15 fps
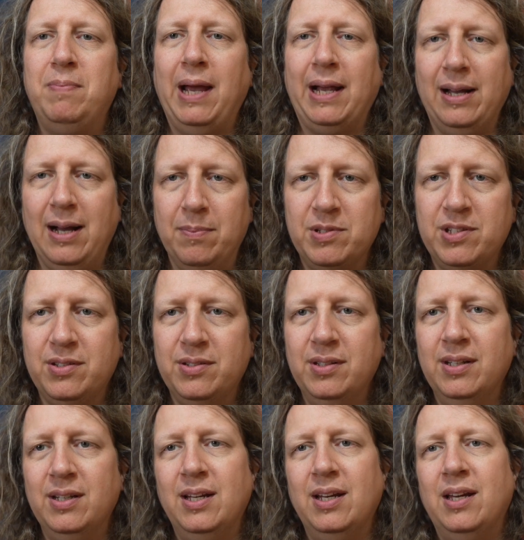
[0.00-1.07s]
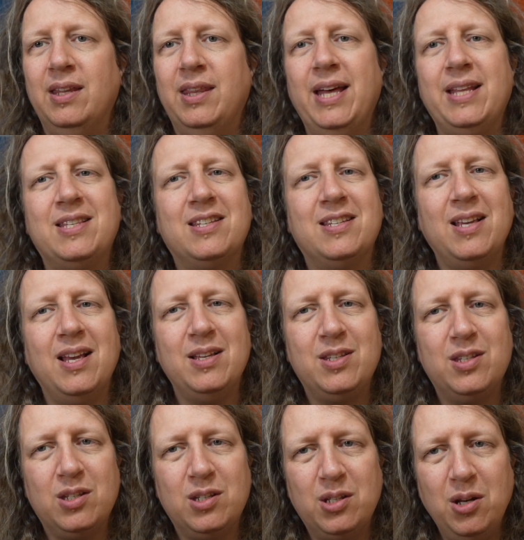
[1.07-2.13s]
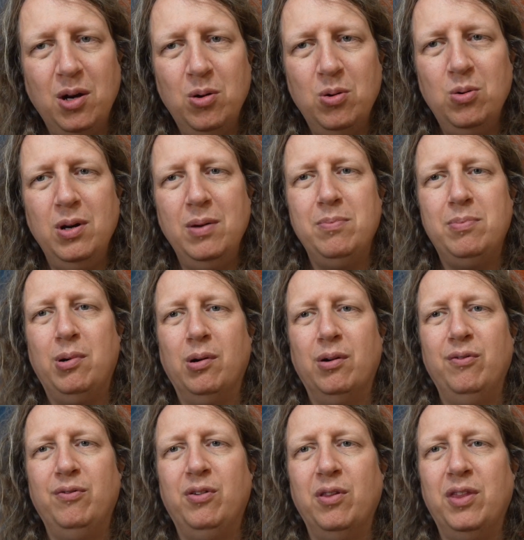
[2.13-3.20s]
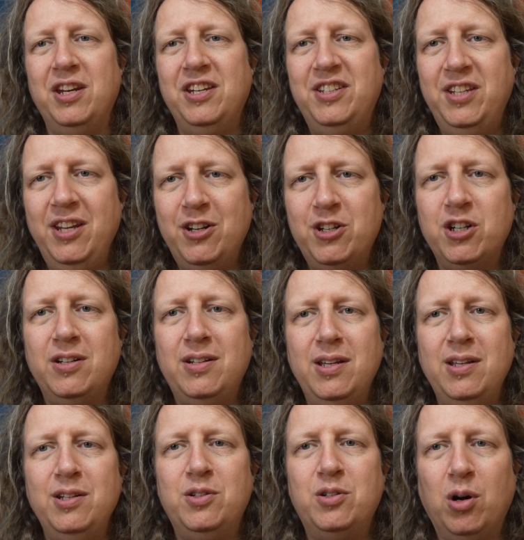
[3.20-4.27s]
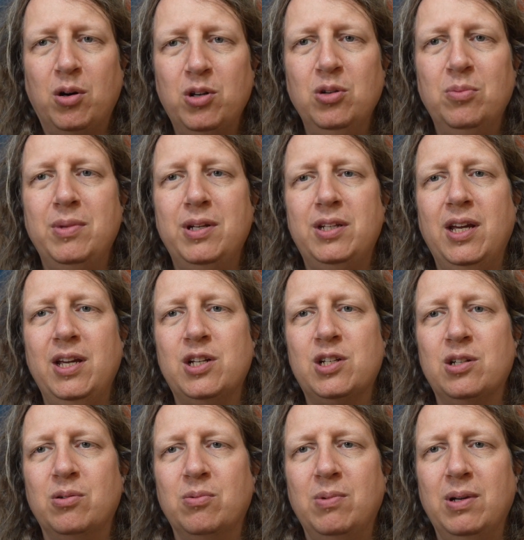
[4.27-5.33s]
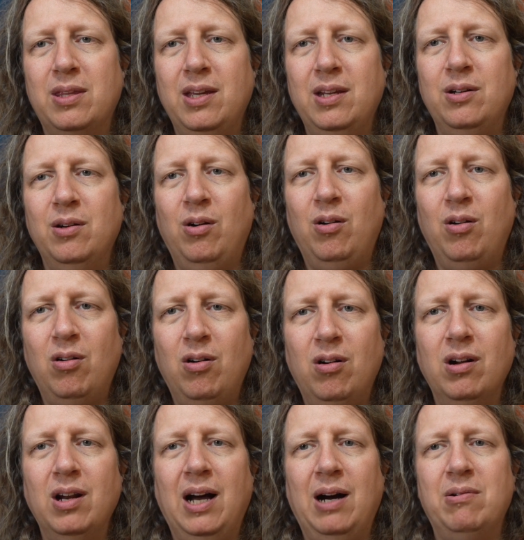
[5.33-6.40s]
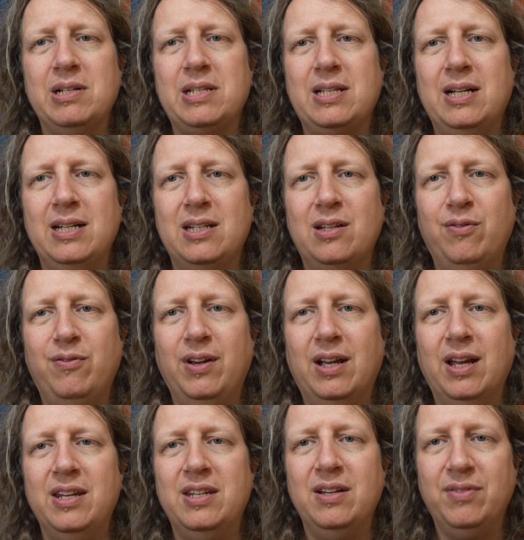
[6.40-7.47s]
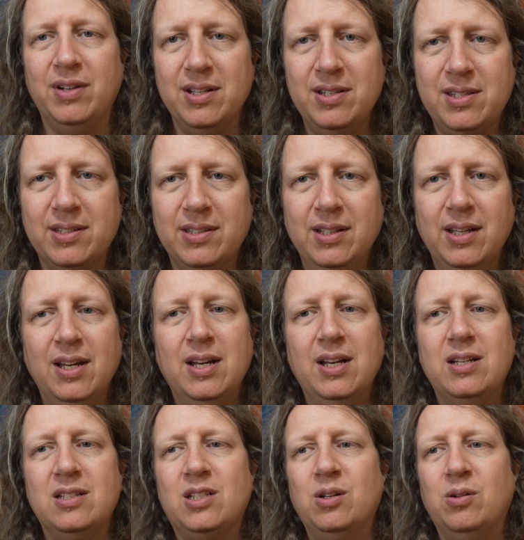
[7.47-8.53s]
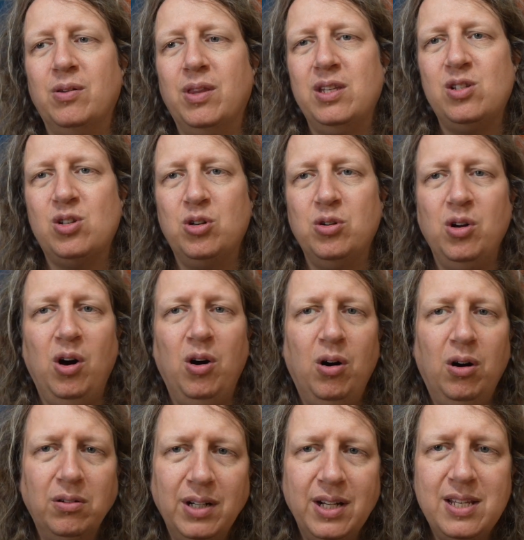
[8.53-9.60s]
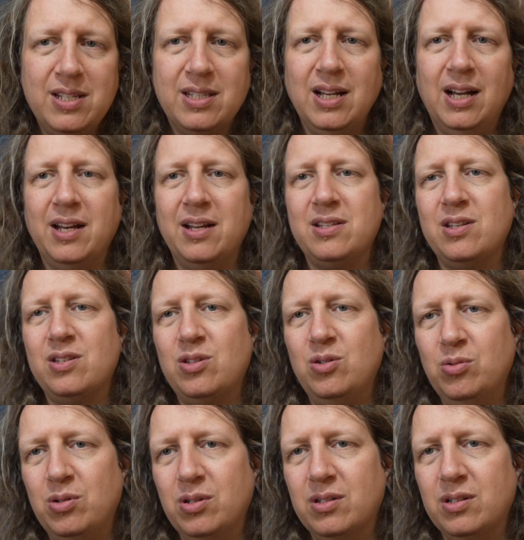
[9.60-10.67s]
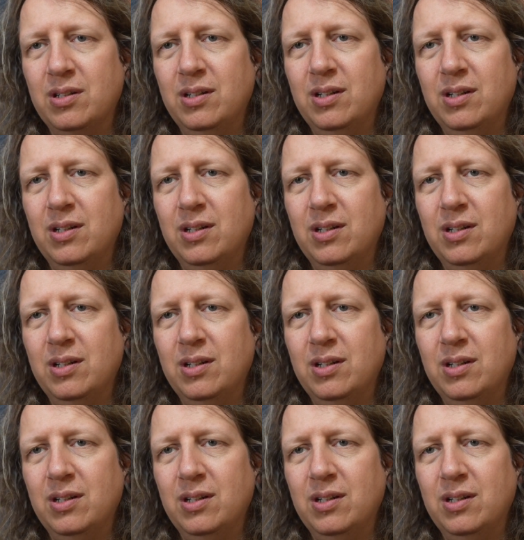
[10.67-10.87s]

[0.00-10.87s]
backups. That's so important for the digital documentation within all our scientific endeavors. So this should already start as a student,